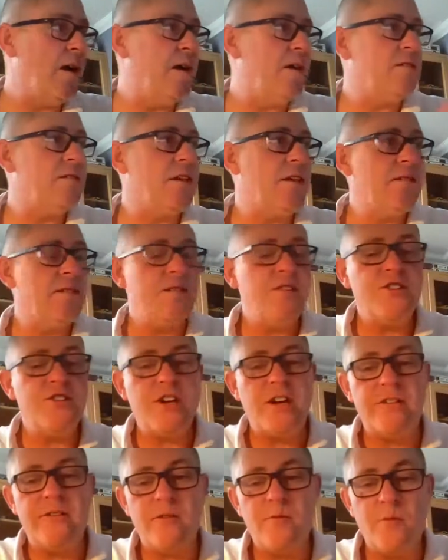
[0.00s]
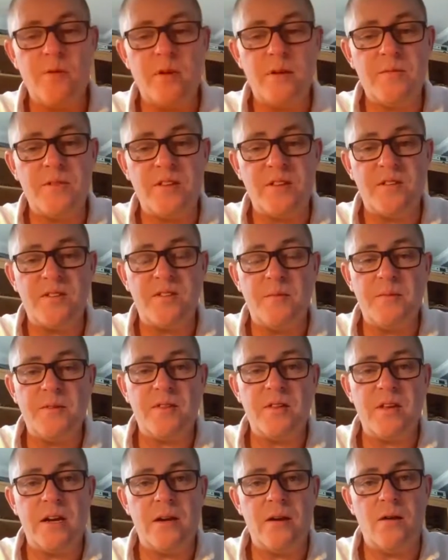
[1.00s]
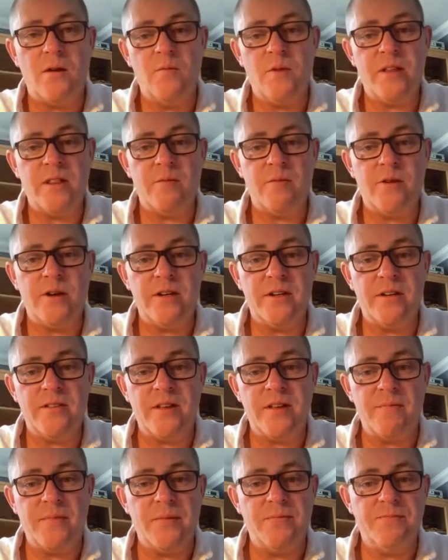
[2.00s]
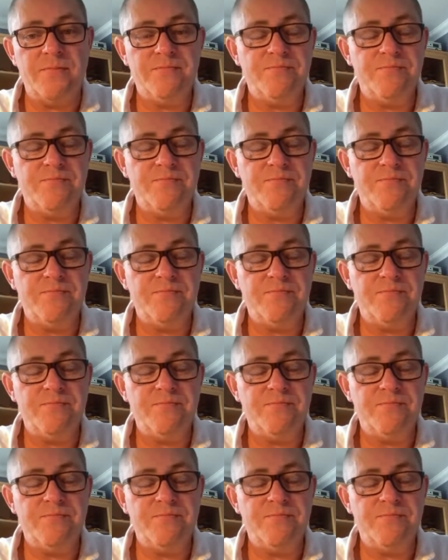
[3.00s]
sales in January were up 60% on where they were in December.